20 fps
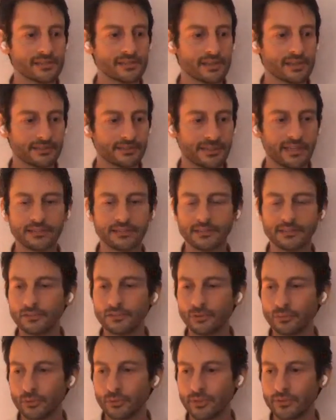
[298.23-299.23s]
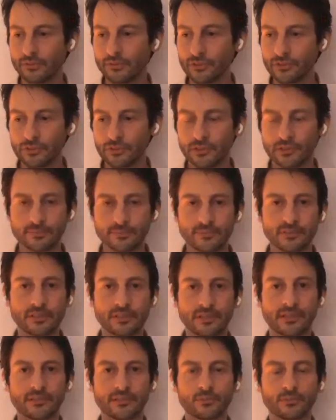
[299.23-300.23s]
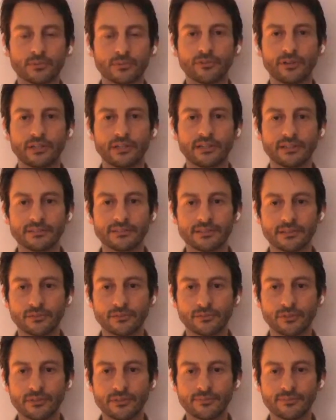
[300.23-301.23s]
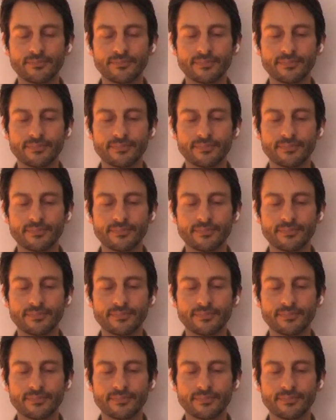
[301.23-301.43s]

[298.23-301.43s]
attending to whatever circumstance we find ourselves in.